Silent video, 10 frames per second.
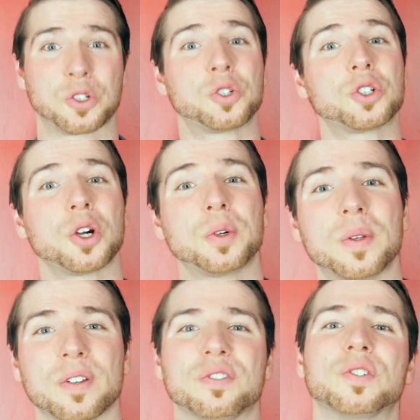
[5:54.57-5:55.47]
to show
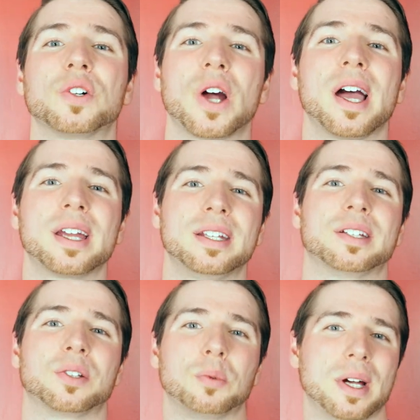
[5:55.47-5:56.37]
you the
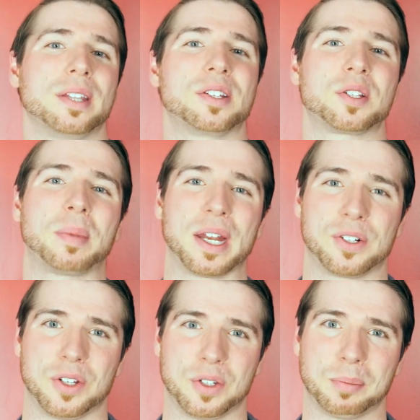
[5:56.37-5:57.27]
variety in the way that
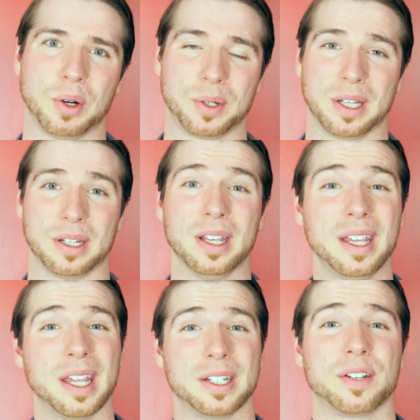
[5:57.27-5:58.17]
Spanish is spoken
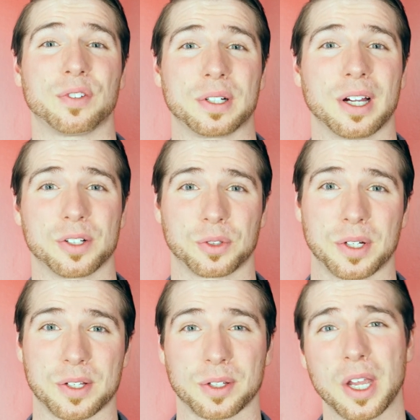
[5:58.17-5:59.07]
in different
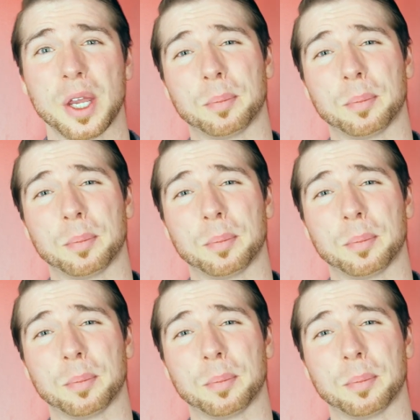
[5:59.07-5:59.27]
countries.